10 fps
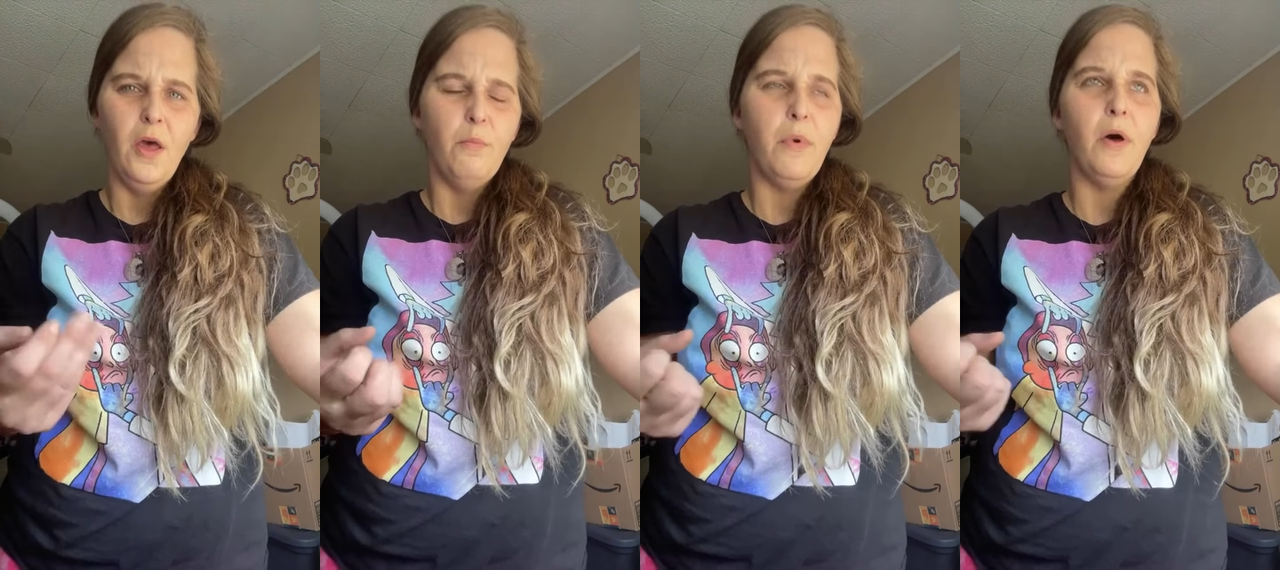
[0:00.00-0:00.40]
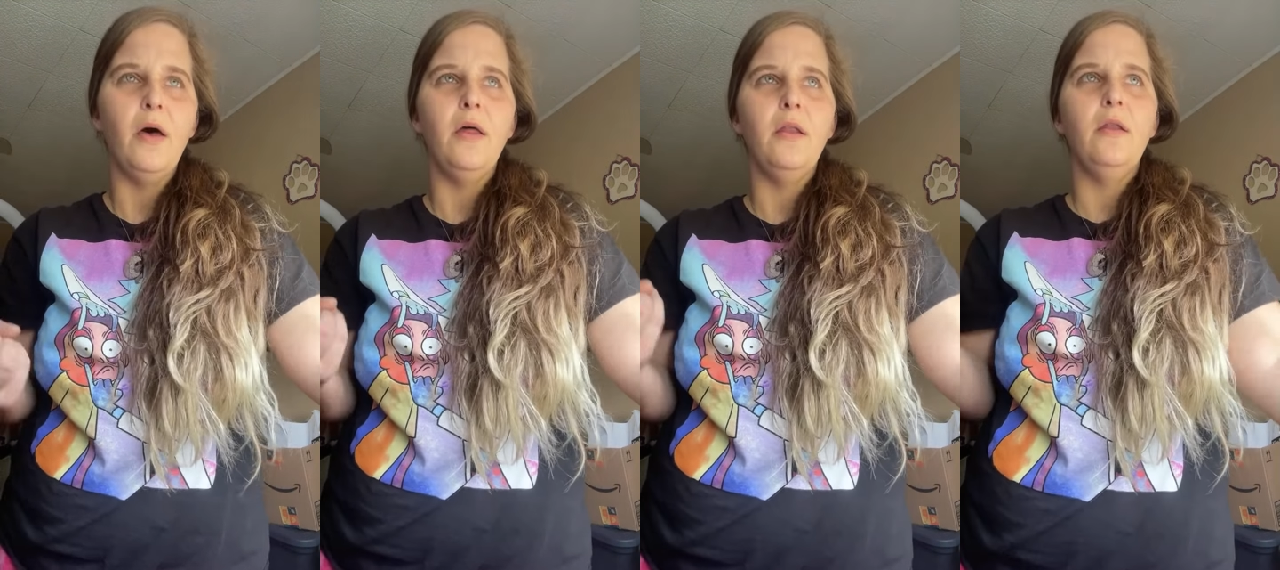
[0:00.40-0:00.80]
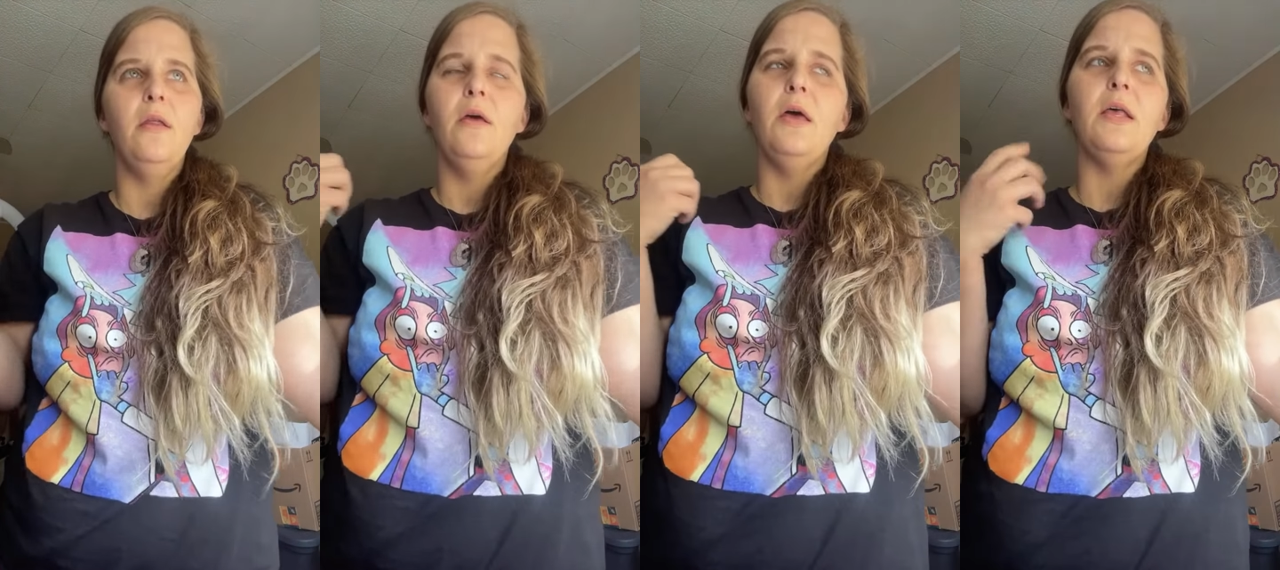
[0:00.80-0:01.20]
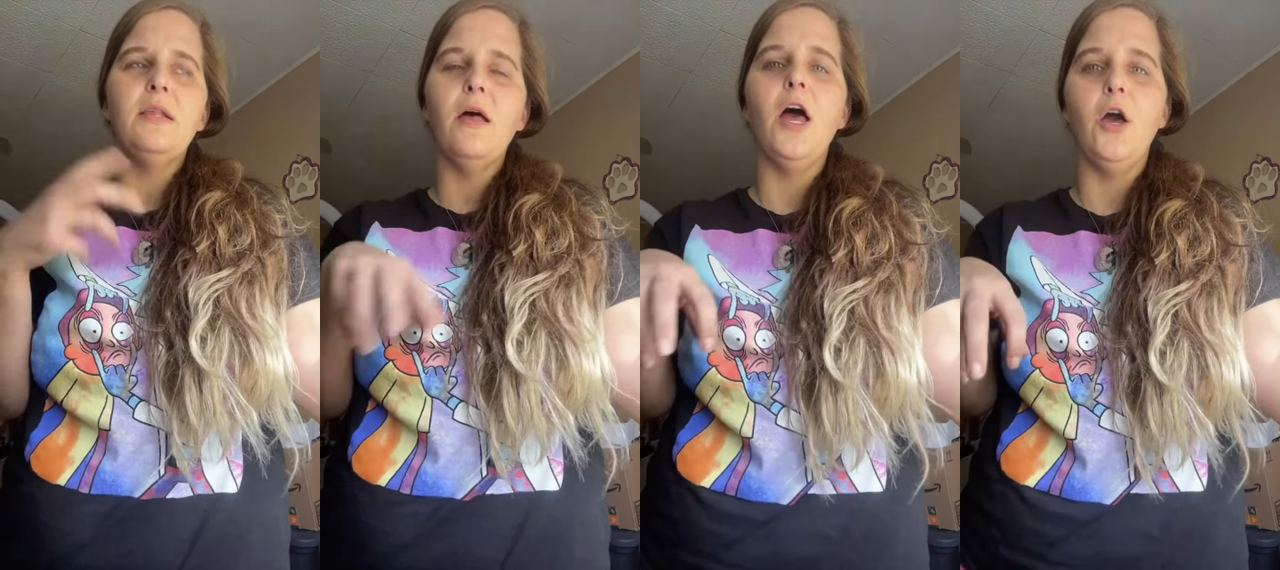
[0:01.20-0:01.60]
But it's
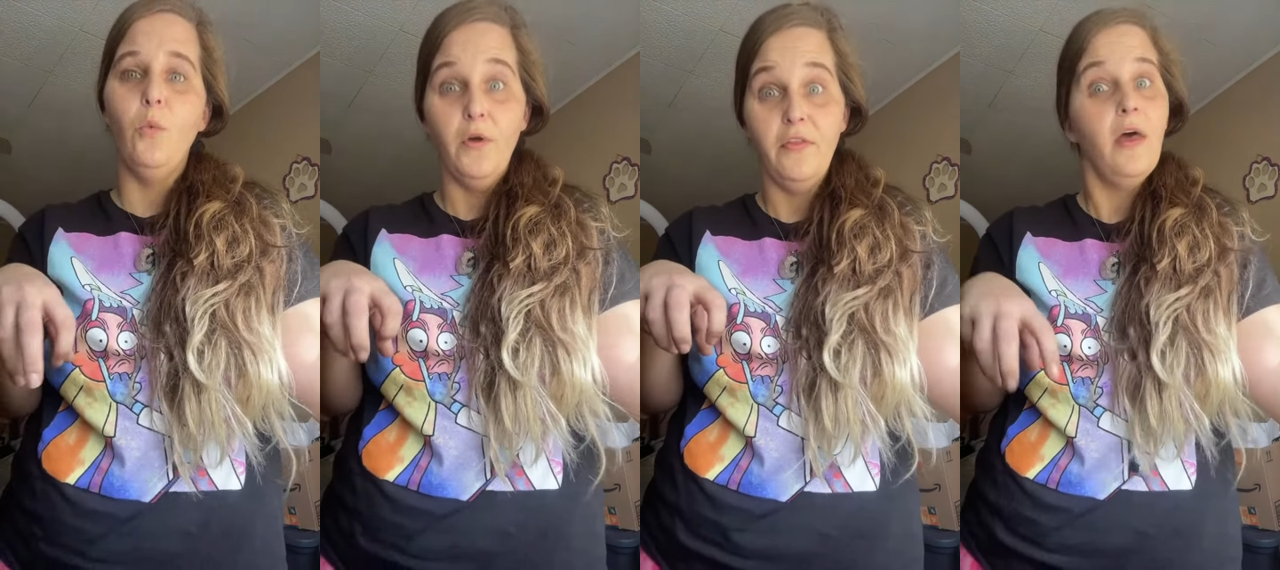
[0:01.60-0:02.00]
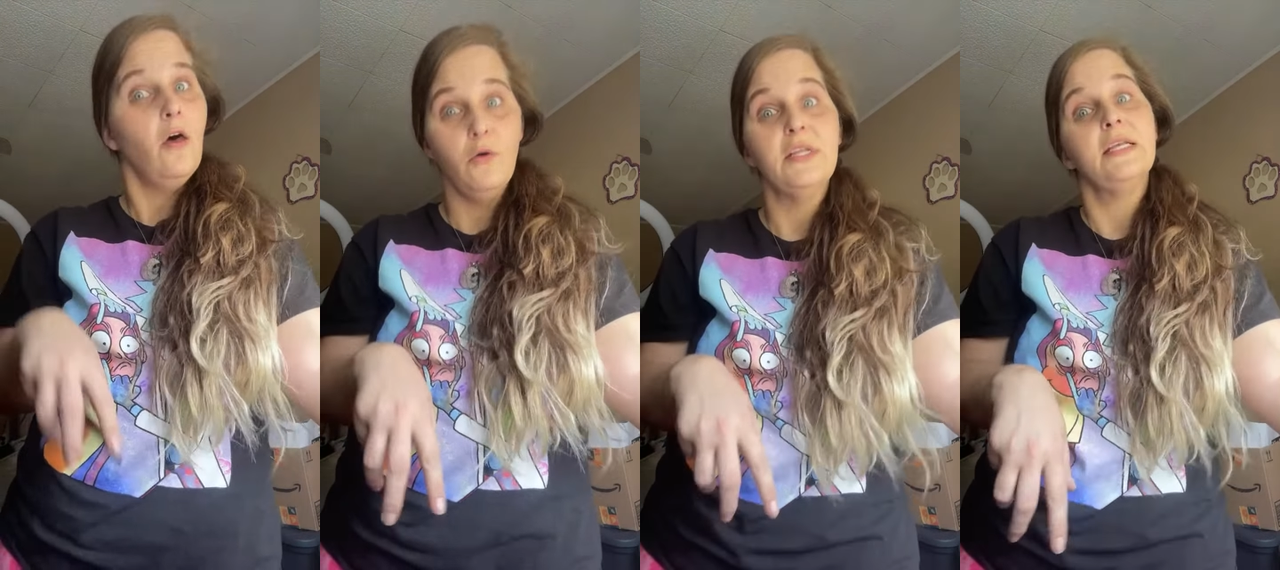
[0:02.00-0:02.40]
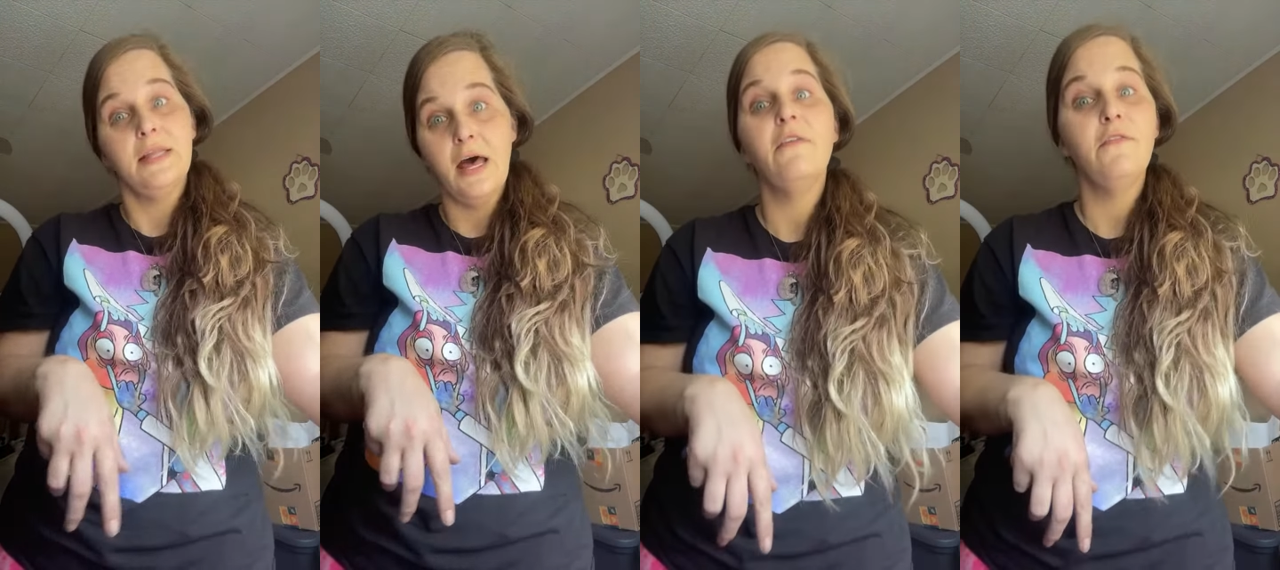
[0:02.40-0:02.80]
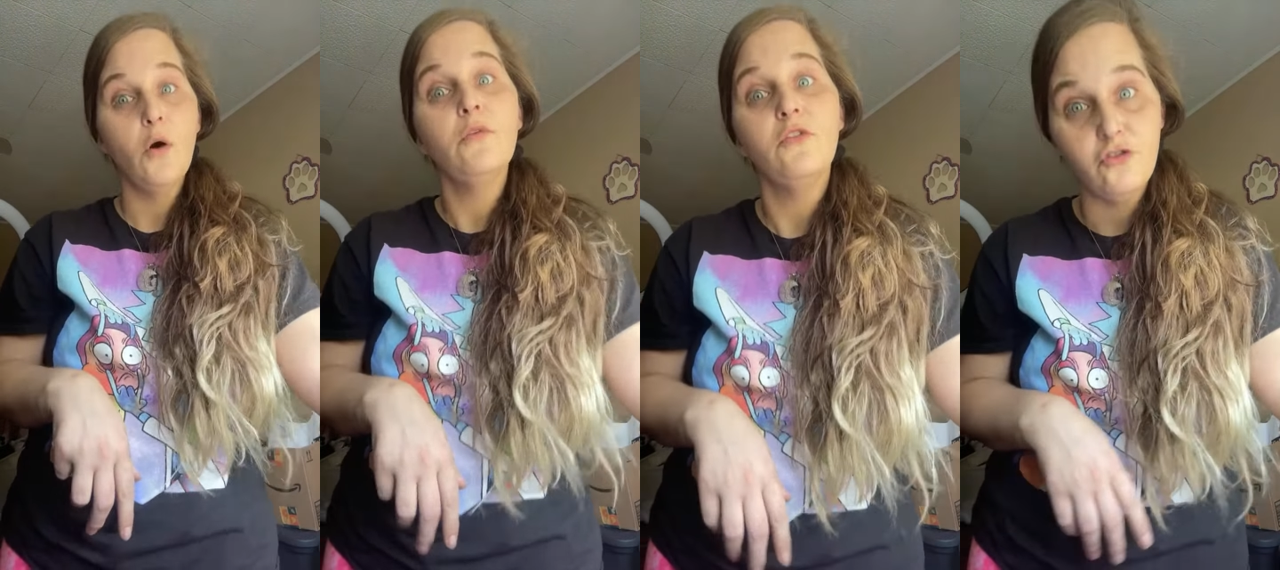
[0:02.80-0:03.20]
like, what the hell is in that
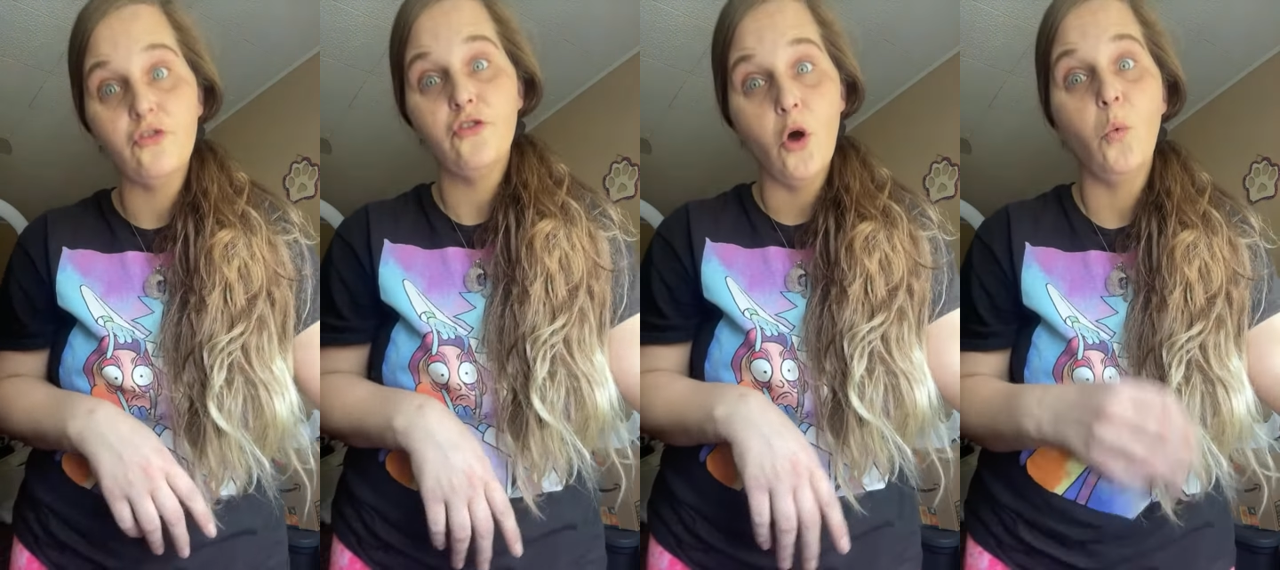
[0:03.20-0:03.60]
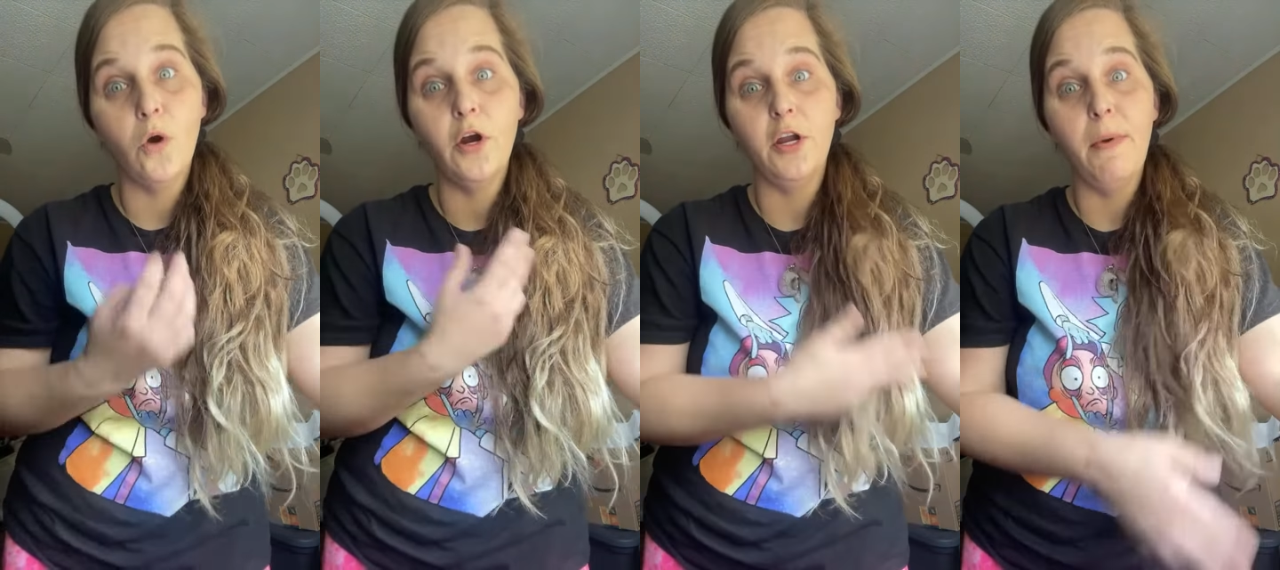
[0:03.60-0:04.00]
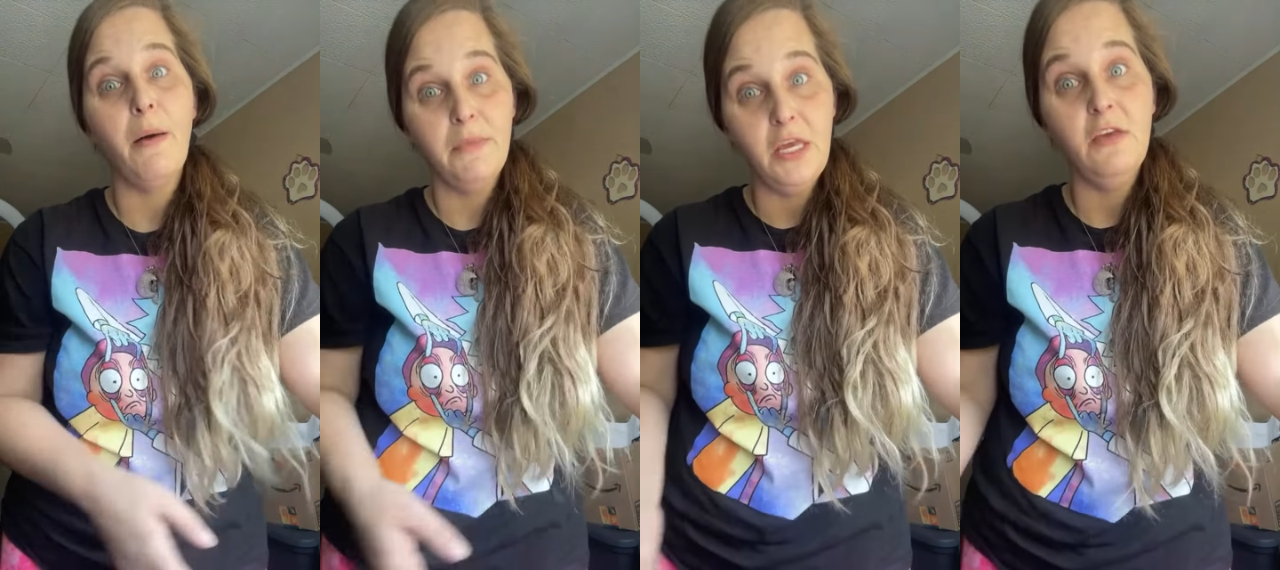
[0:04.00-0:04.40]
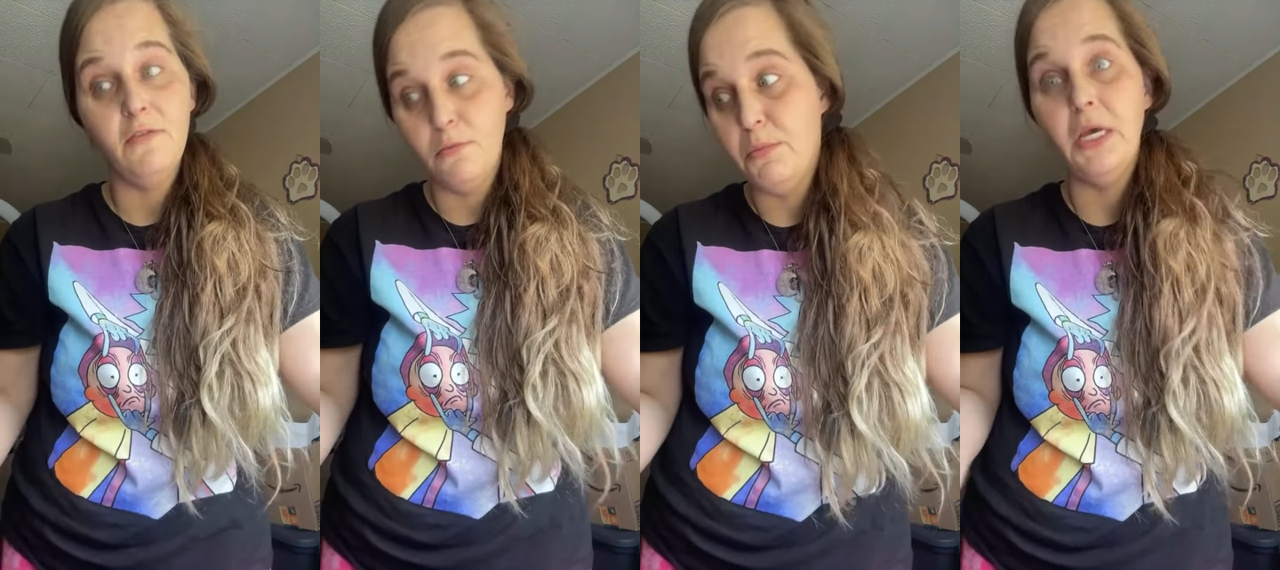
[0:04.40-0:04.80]
phone that you're so worried about me
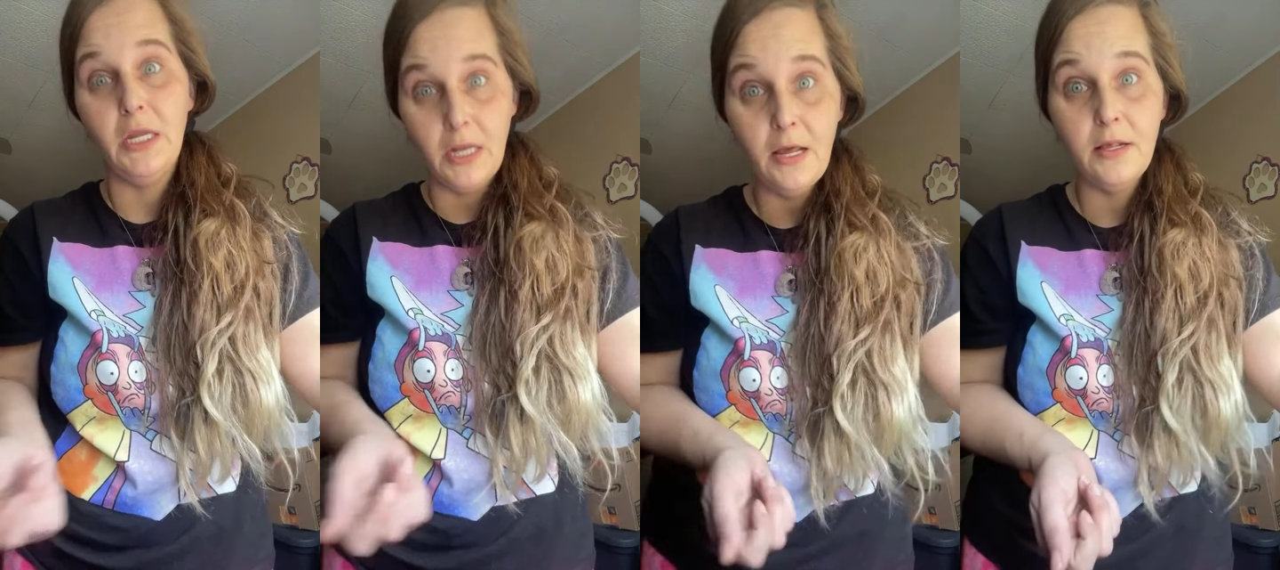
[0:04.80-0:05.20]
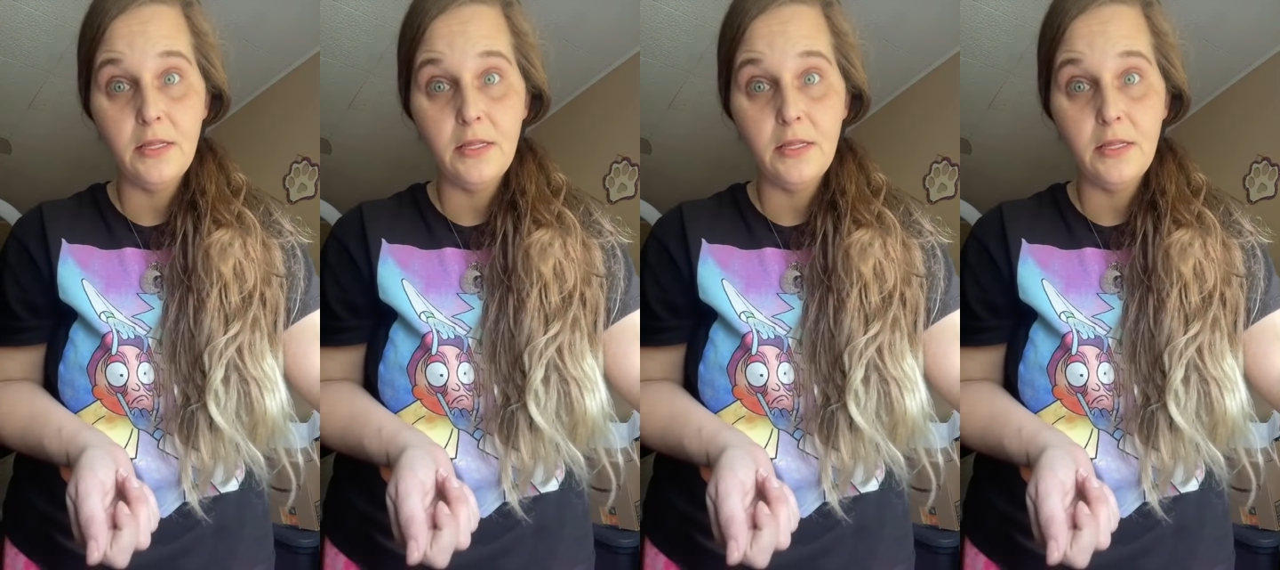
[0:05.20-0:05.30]
even being next